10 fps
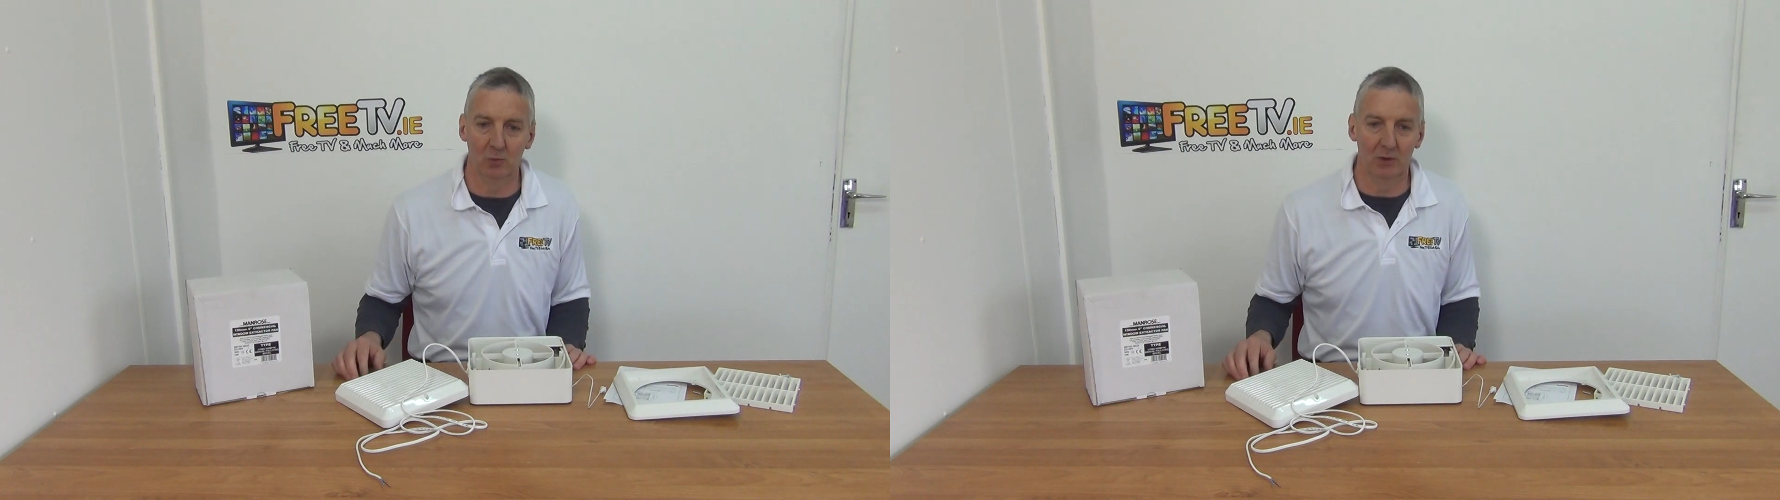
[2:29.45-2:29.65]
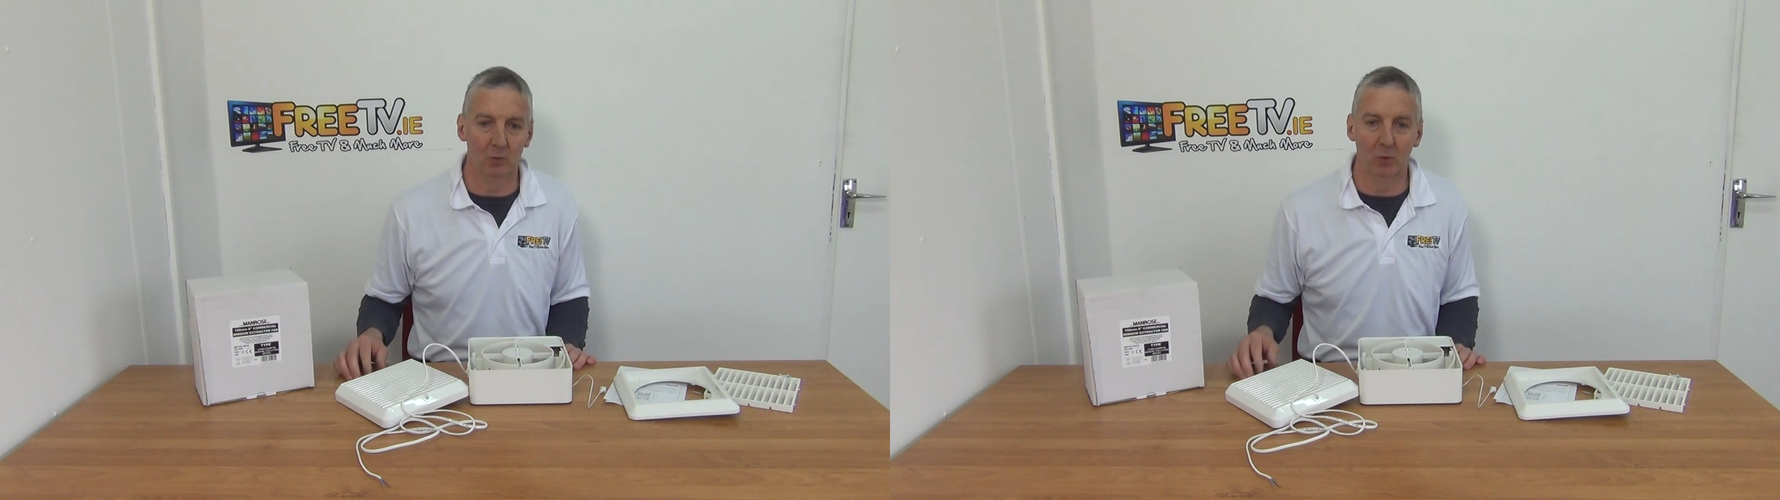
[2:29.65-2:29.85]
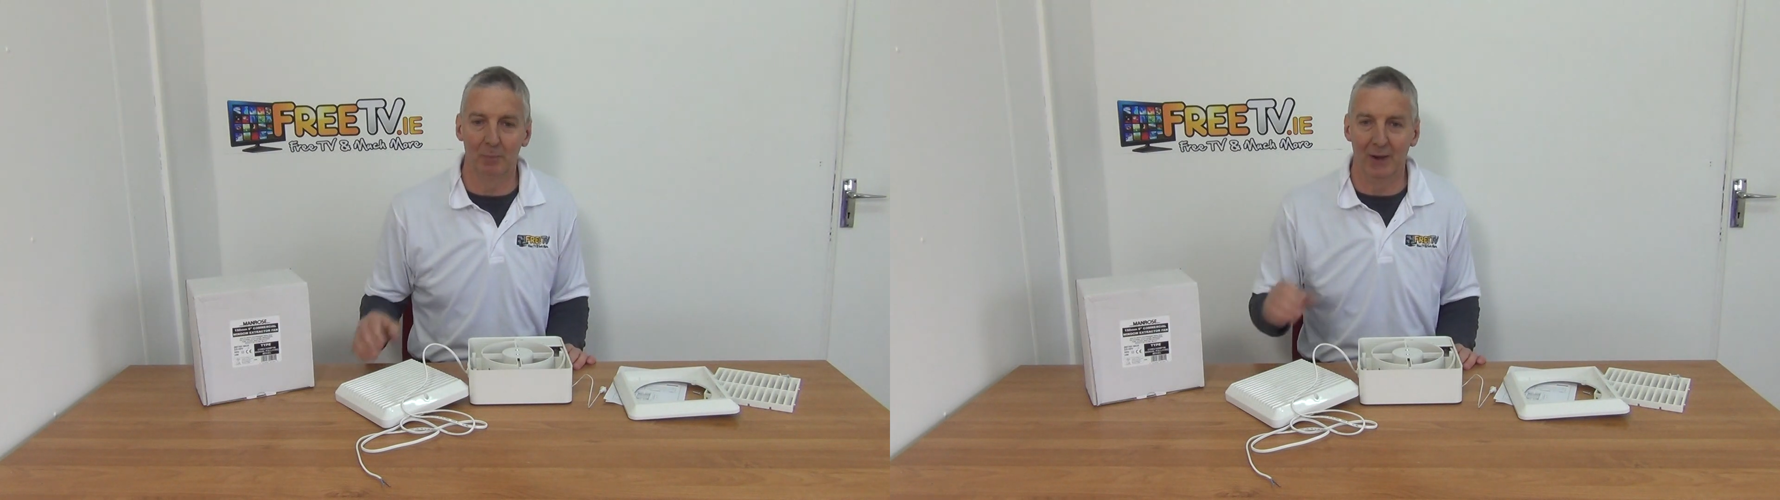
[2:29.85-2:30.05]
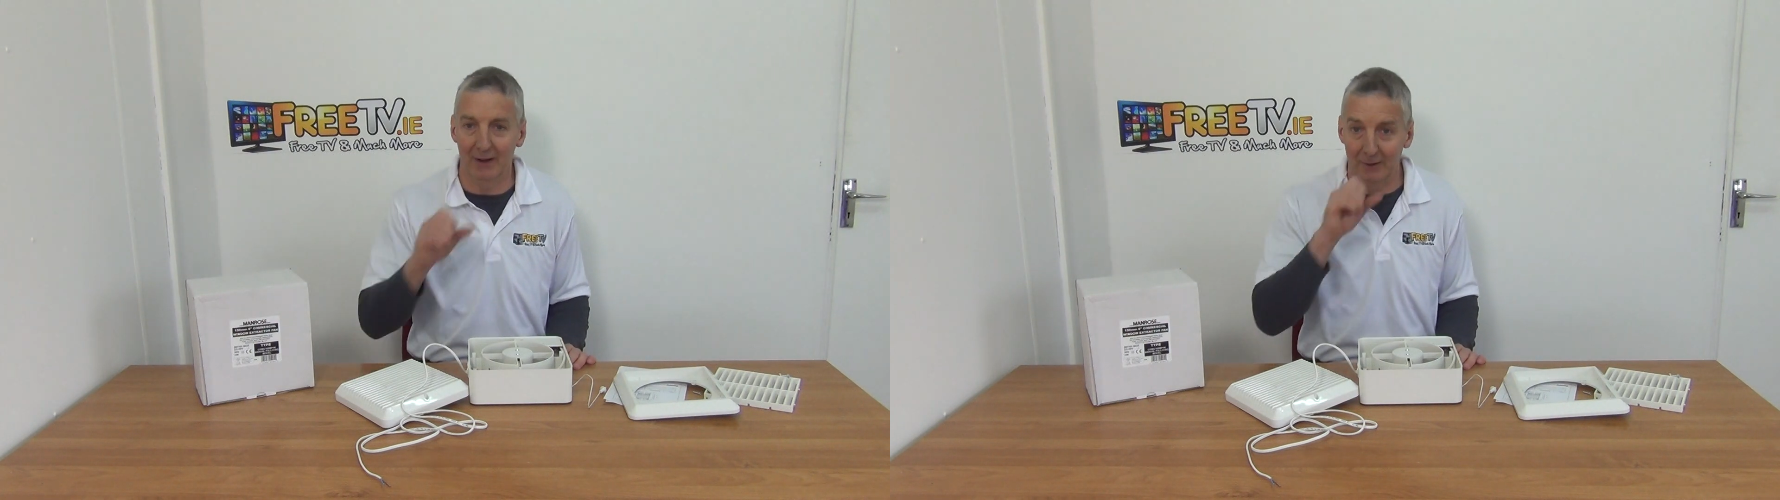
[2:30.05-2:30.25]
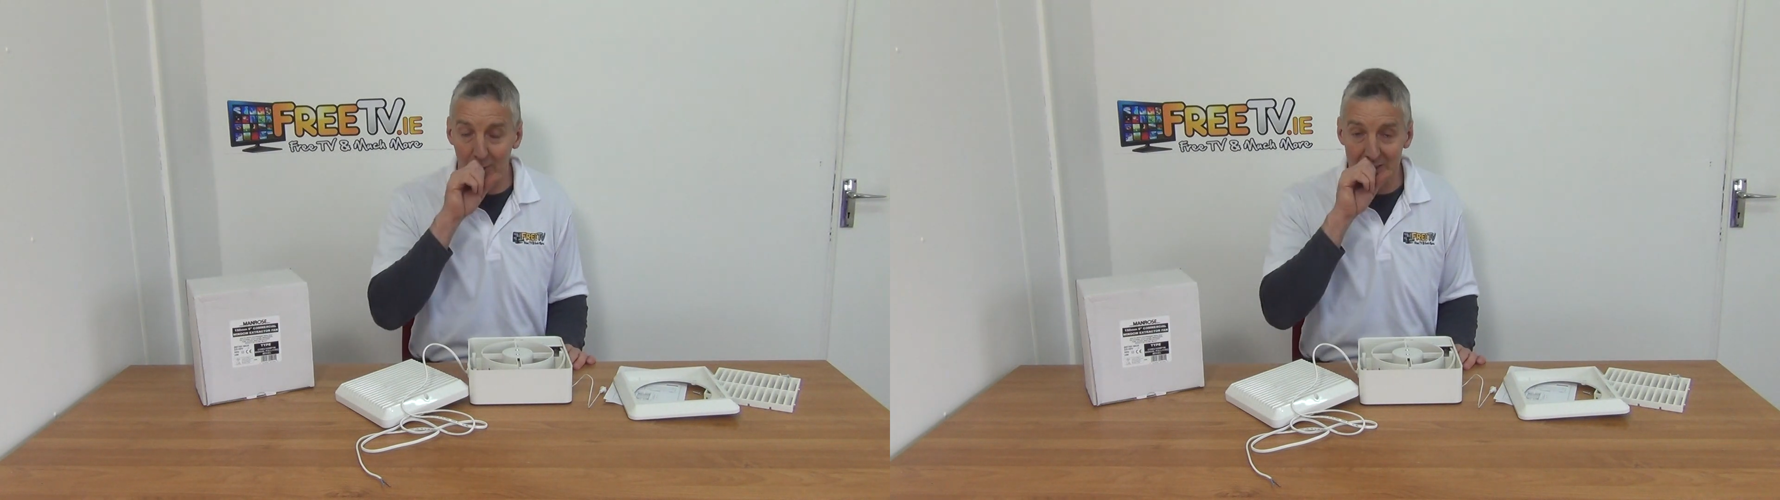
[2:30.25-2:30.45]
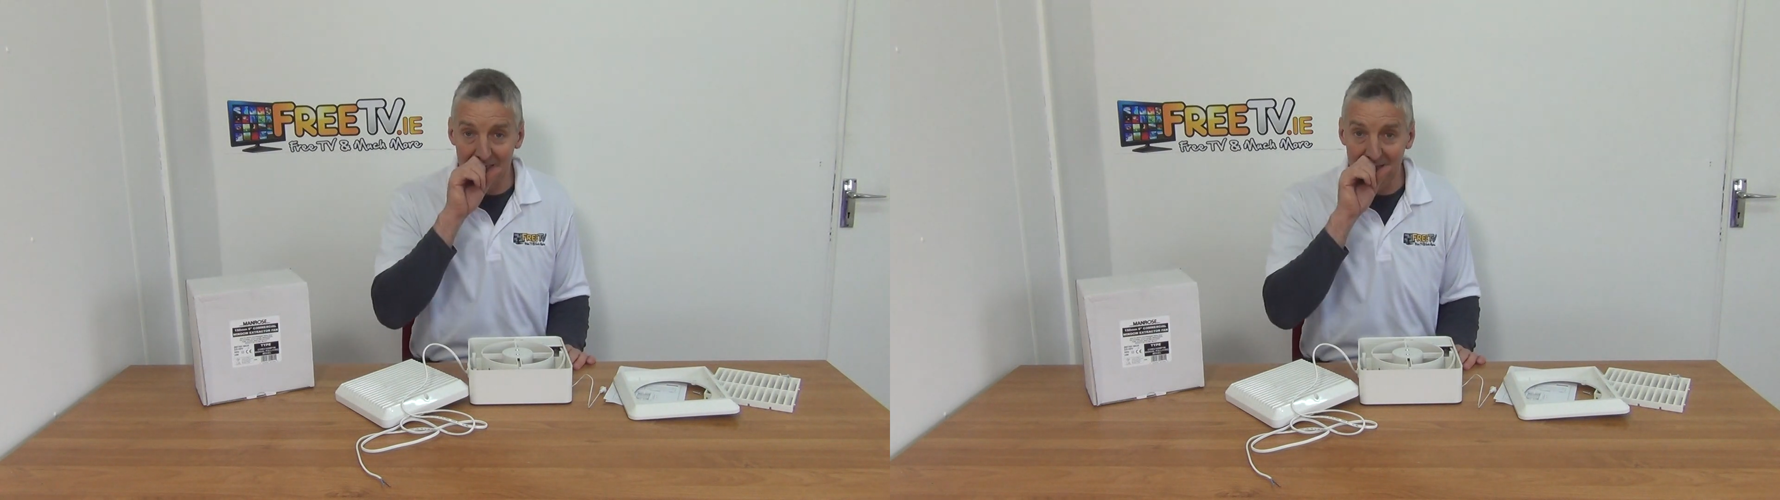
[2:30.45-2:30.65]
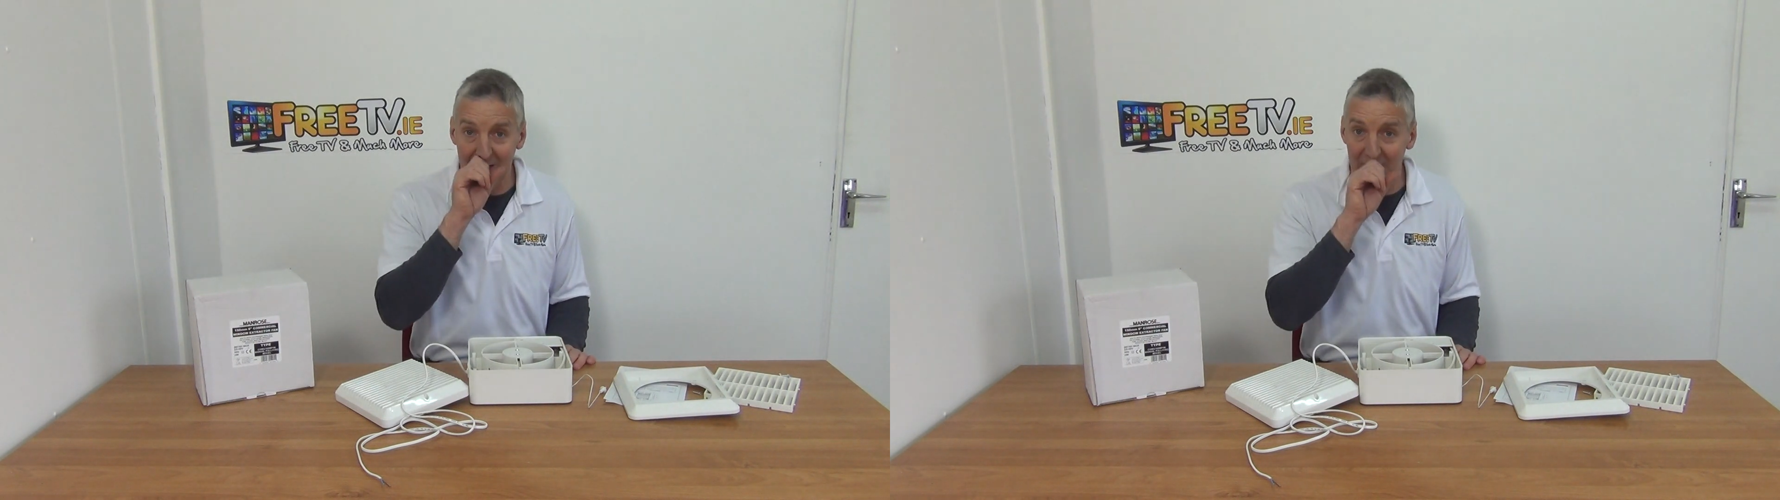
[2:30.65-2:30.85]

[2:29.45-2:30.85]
we were planning originally that